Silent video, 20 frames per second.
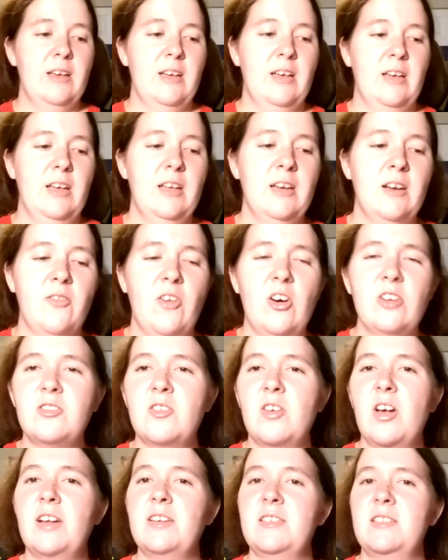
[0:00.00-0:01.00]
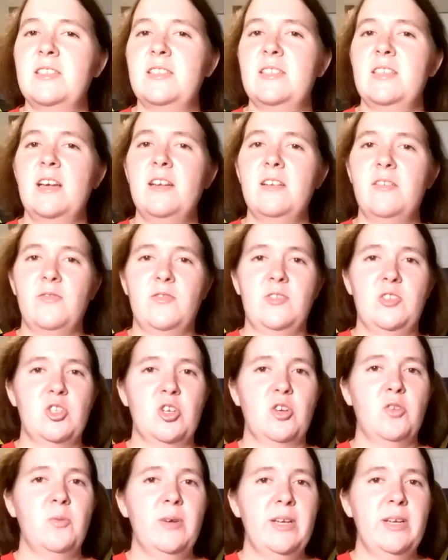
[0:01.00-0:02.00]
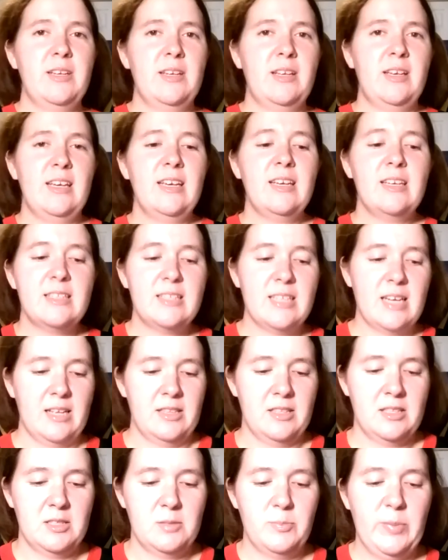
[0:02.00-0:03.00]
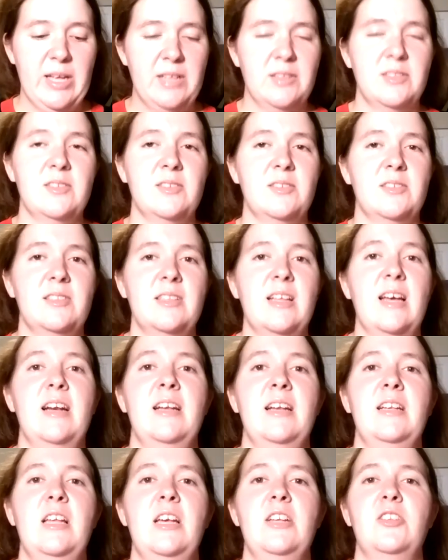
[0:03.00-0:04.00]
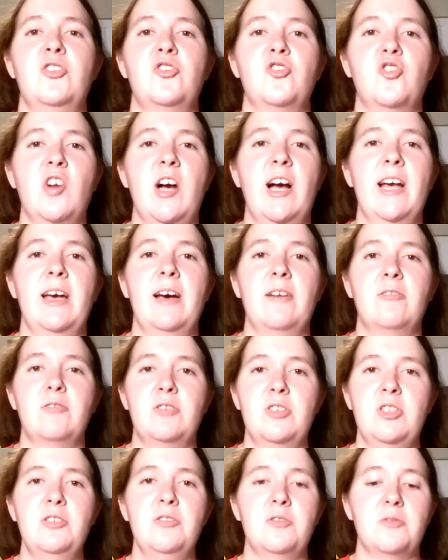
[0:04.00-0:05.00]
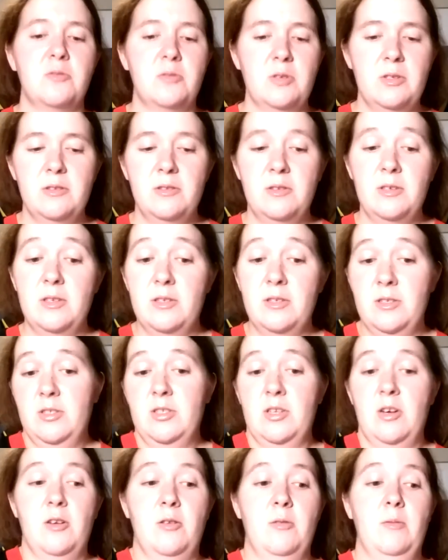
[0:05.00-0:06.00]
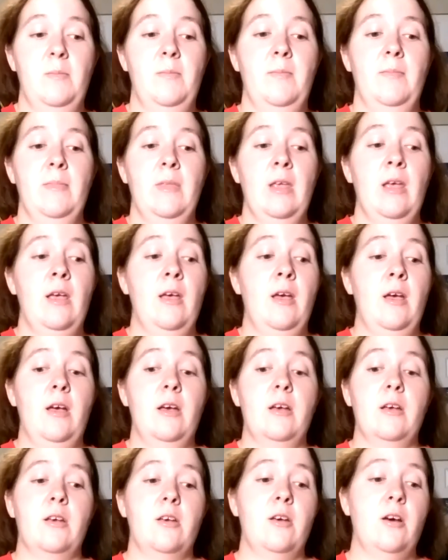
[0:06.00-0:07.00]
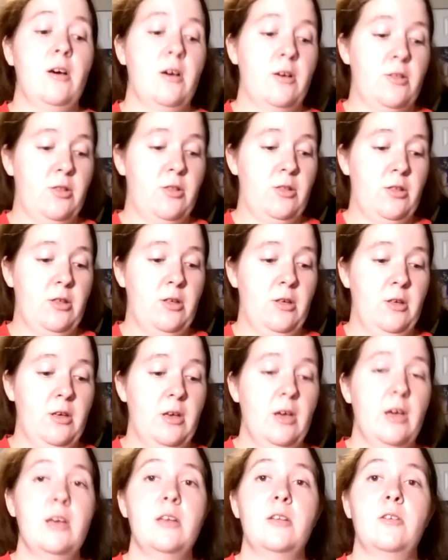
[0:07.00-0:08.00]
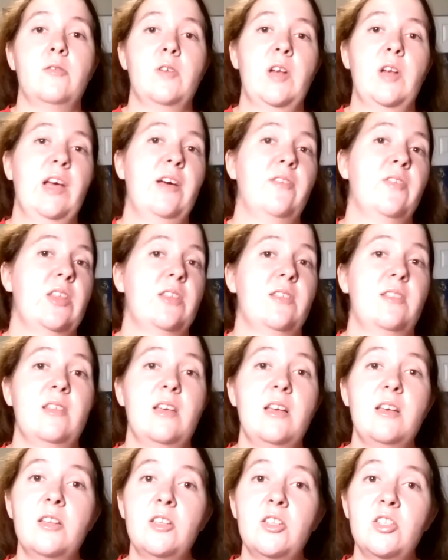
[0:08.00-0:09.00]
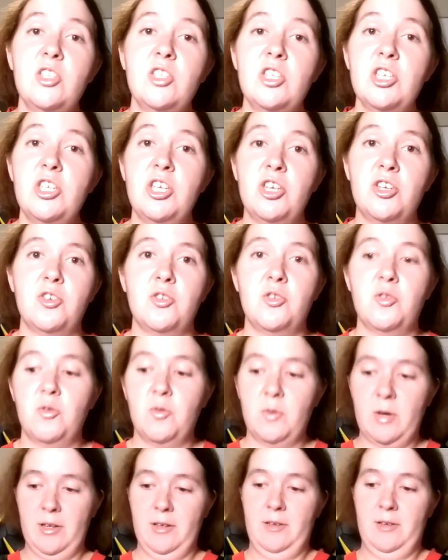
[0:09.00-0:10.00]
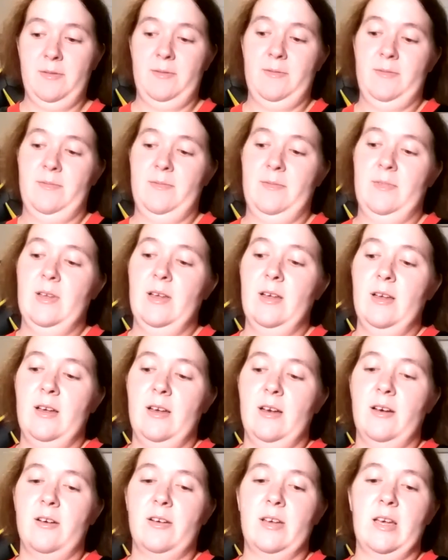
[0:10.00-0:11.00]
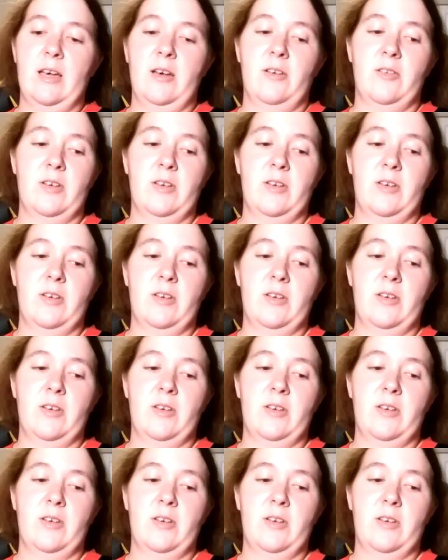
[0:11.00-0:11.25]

And I've also got a set of Derwent Inktense pencils that I need to try out too. So, gosh, I don't have a thing to do. Okay.